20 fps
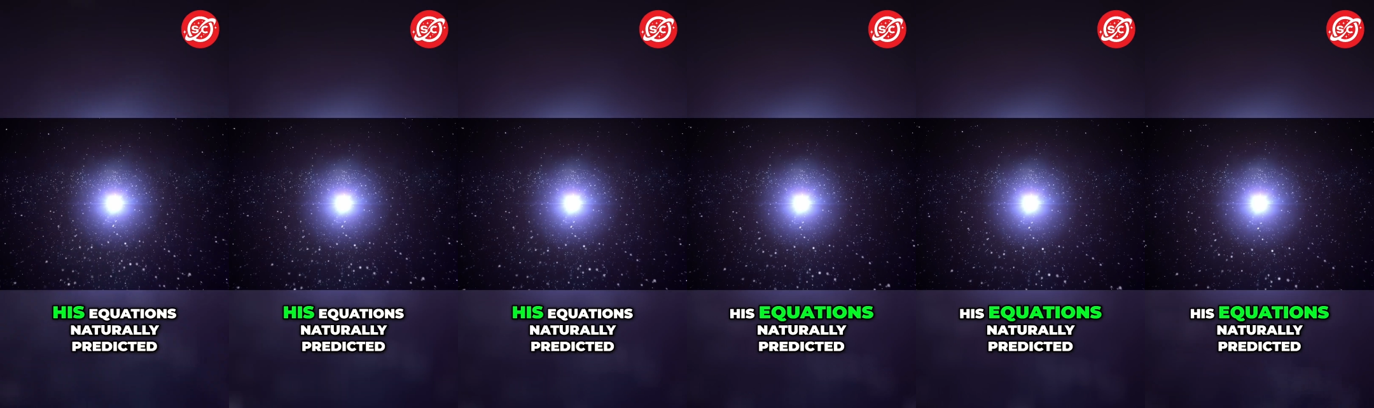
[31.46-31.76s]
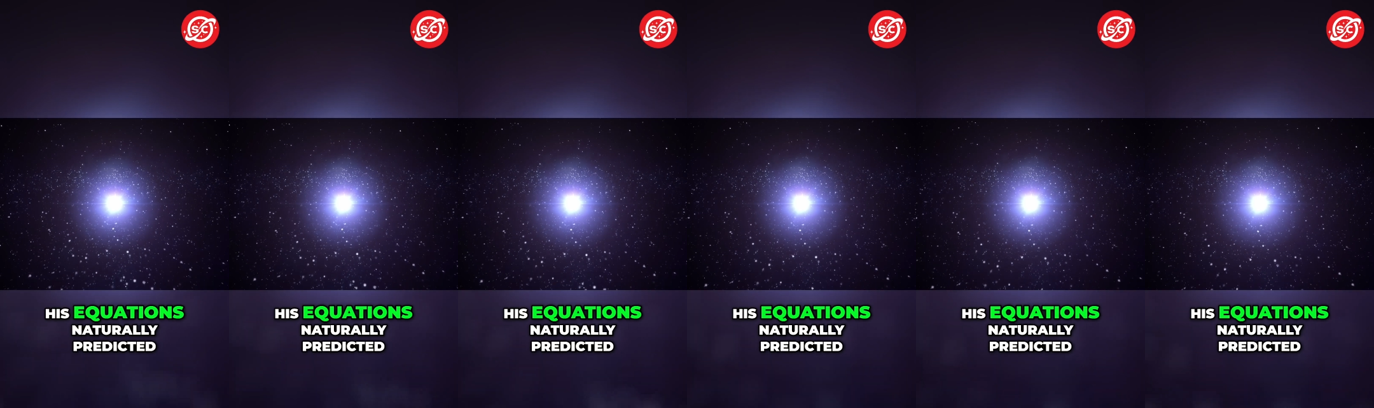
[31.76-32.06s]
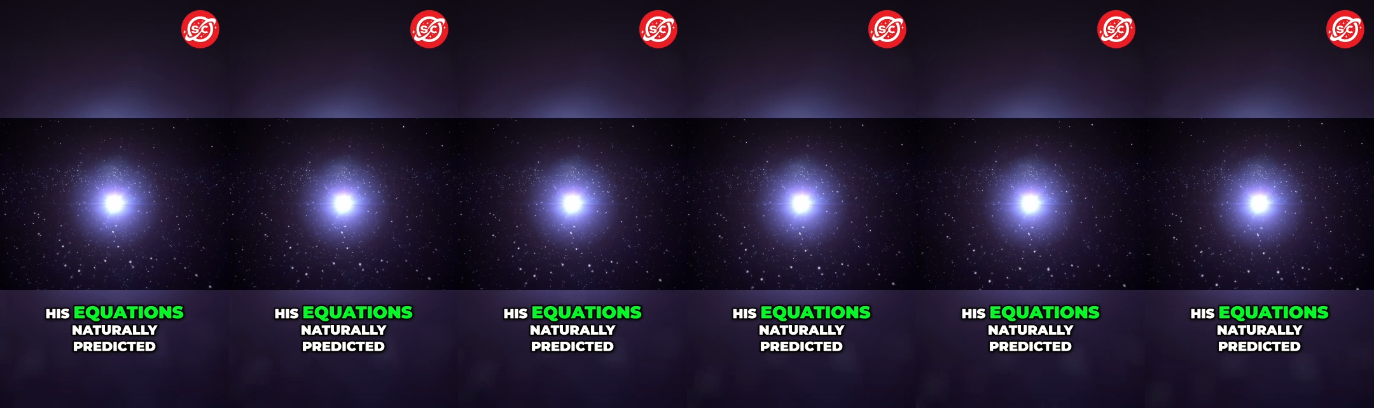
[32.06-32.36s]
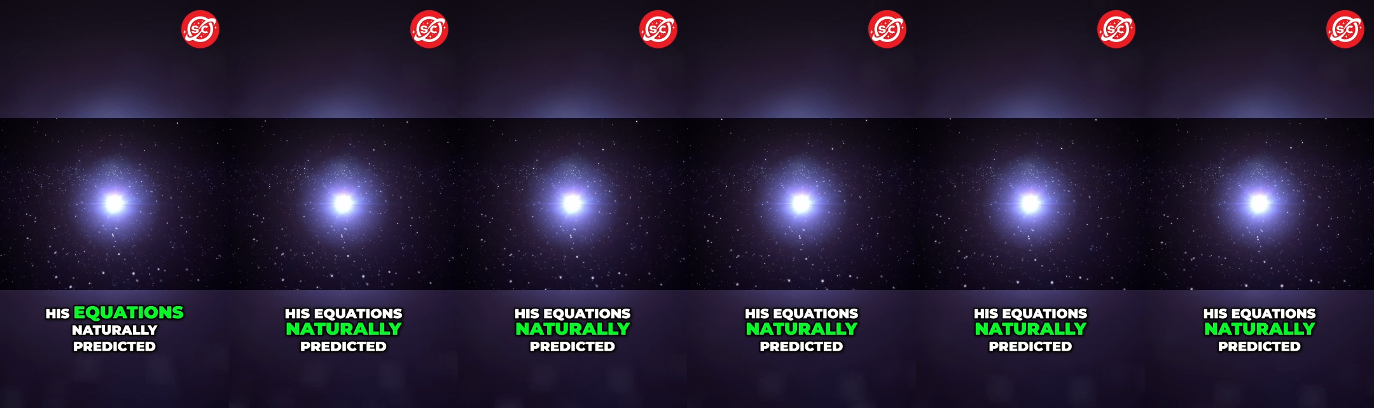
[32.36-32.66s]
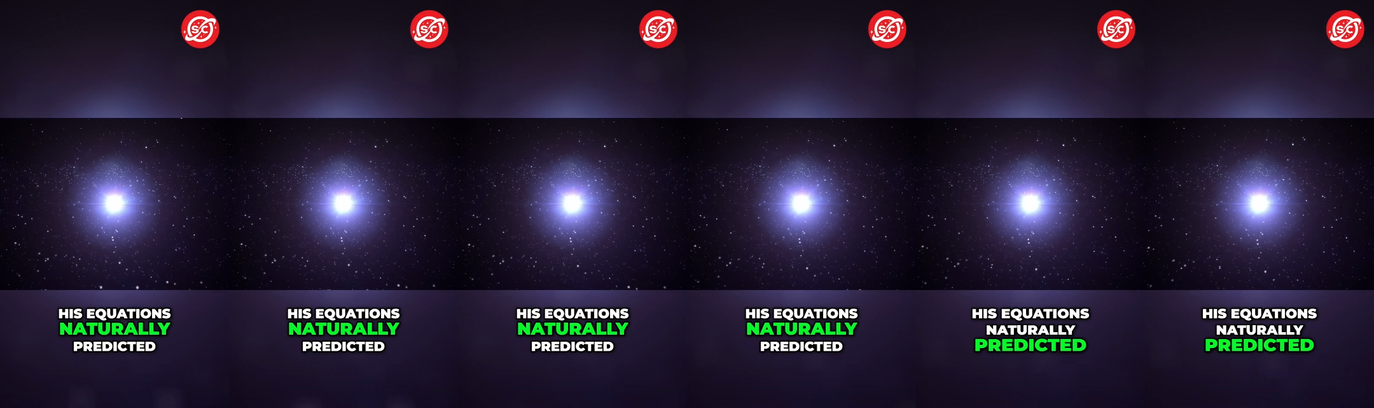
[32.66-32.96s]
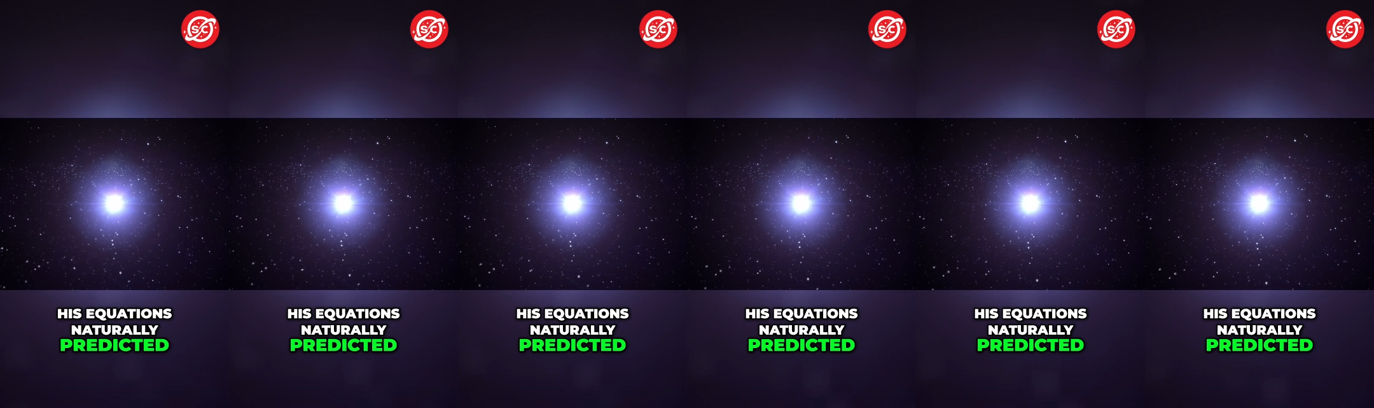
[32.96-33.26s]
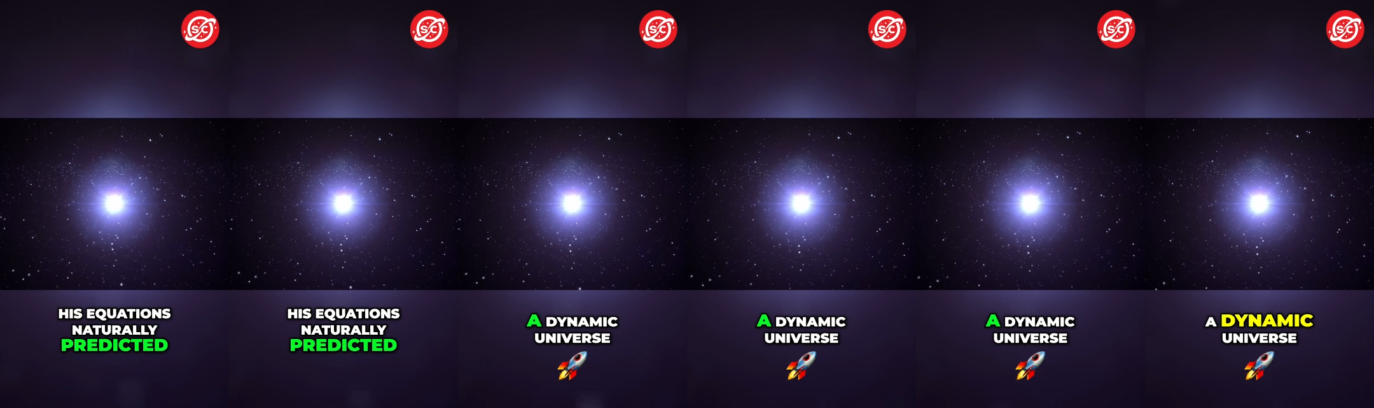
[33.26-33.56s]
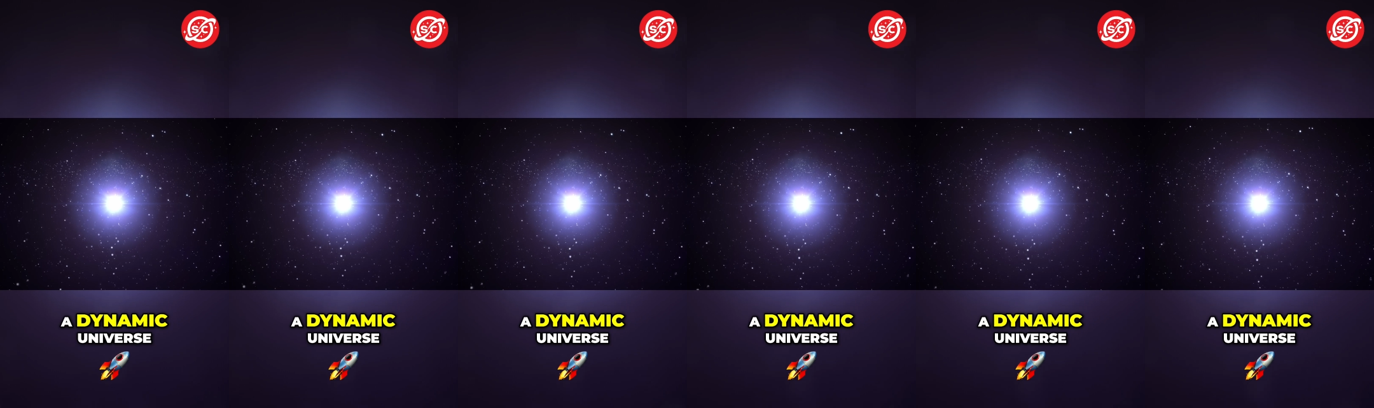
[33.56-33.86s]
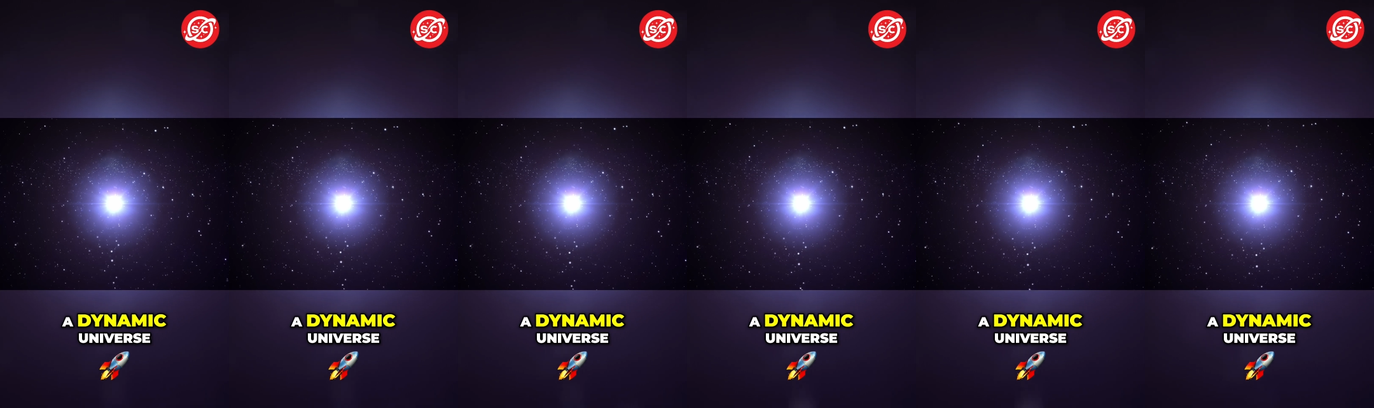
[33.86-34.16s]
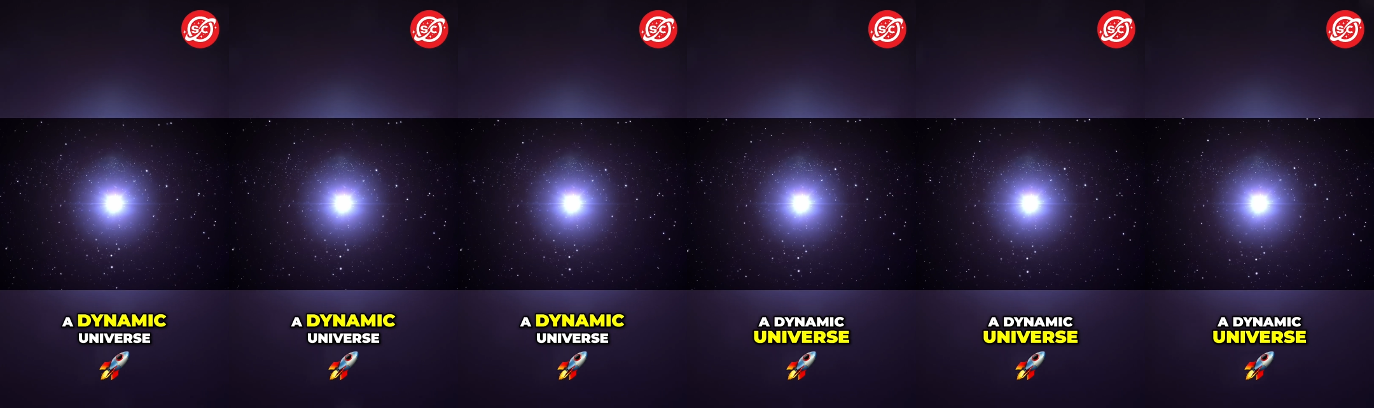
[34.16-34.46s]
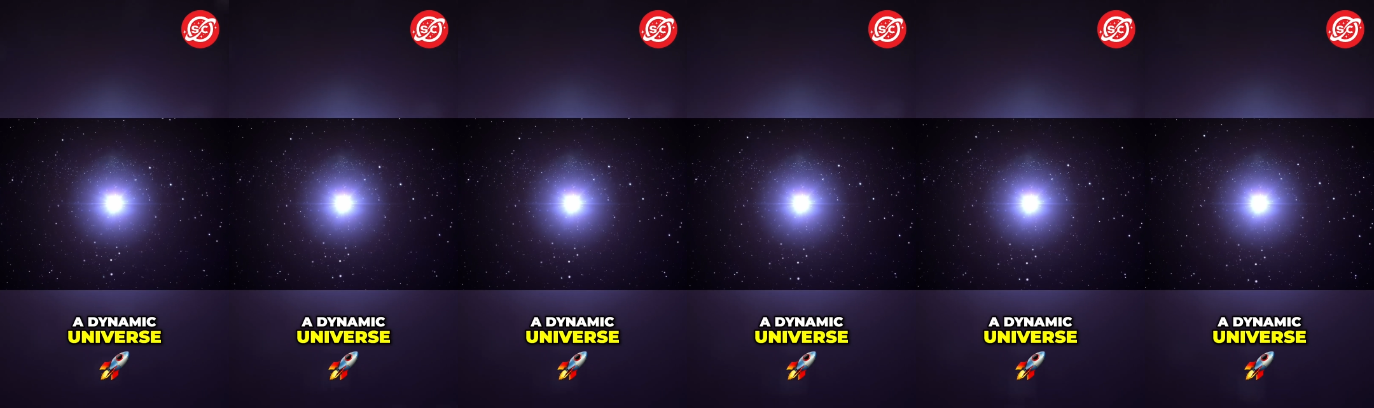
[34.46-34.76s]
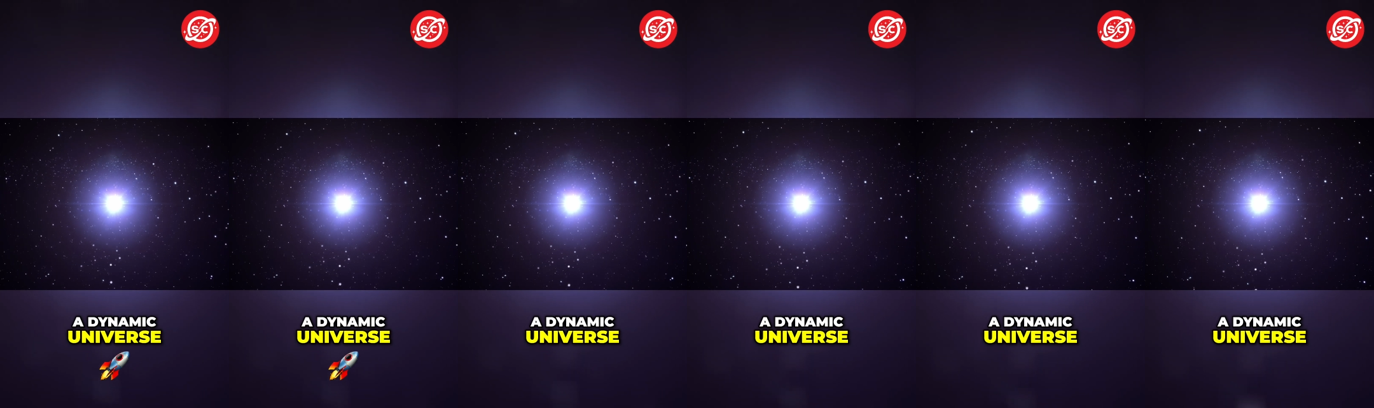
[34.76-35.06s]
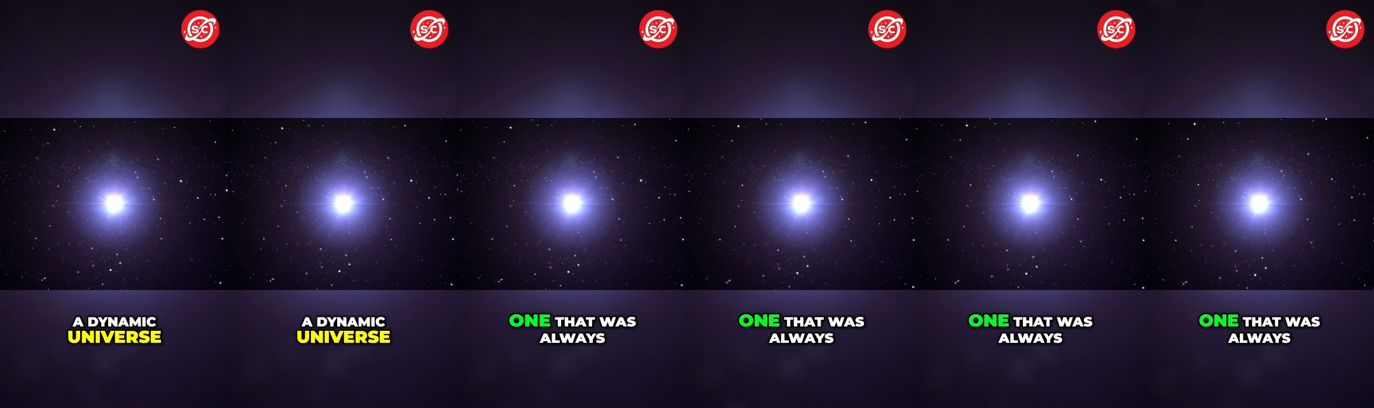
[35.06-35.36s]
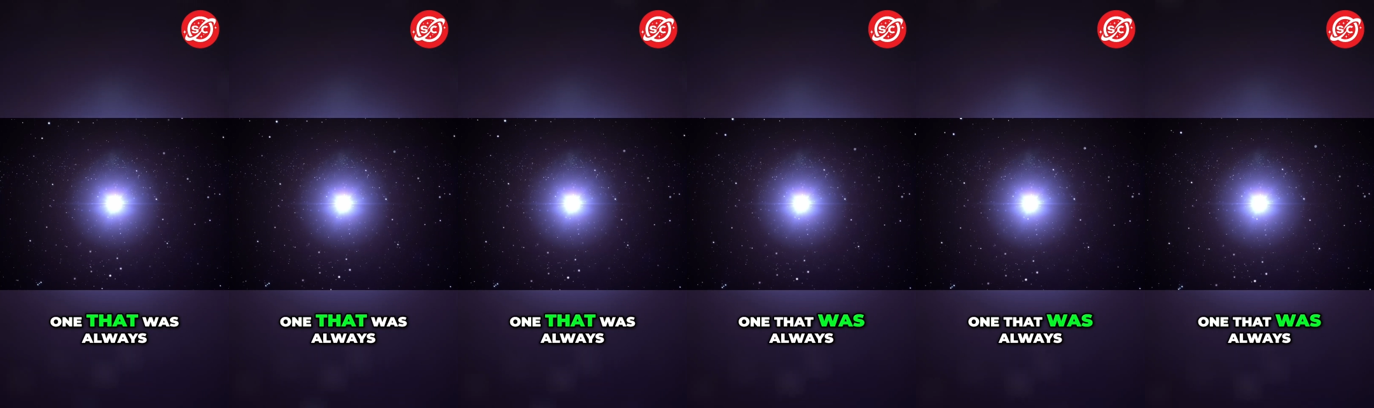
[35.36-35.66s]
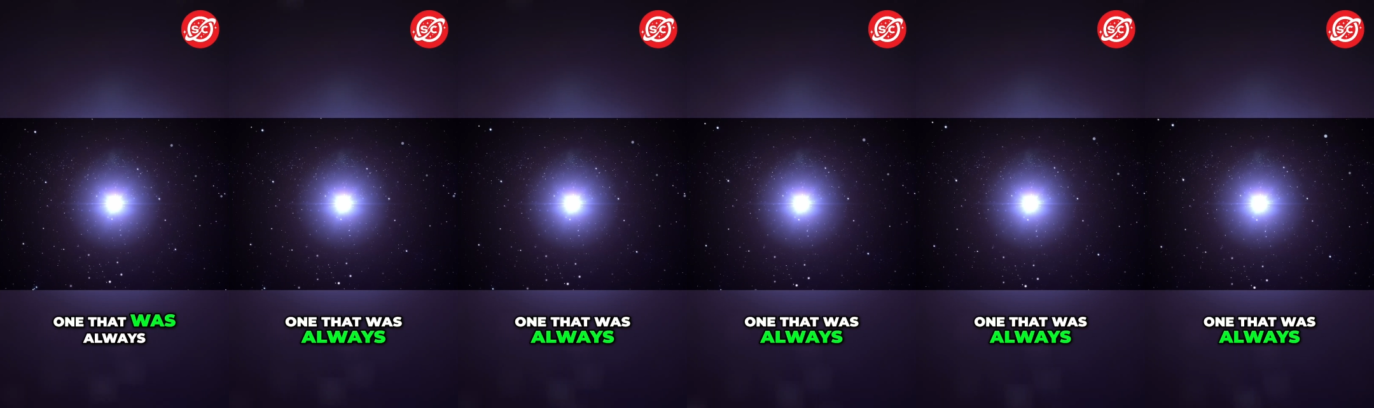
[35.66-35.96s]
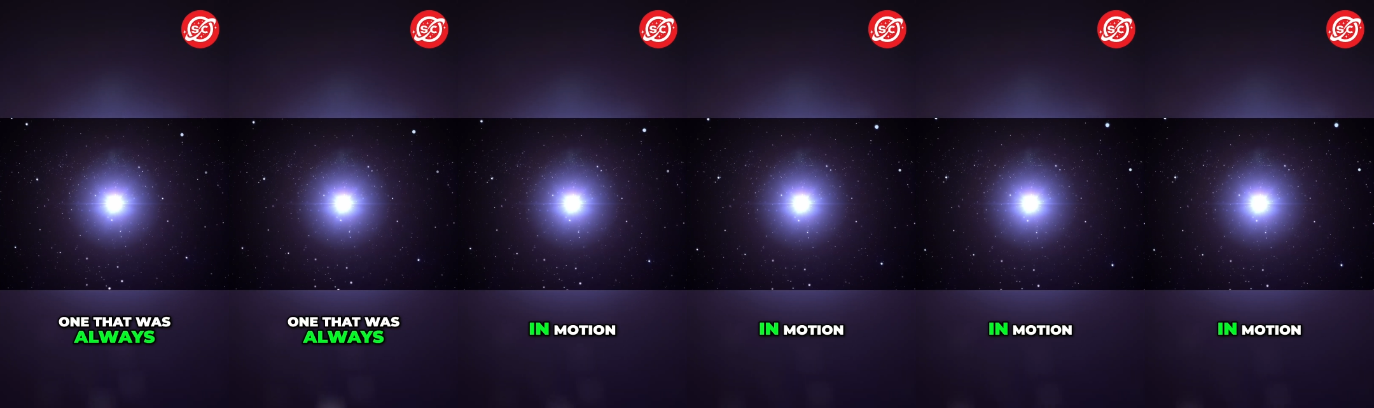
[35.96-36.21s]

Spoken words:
Nobody's mouth can be seen.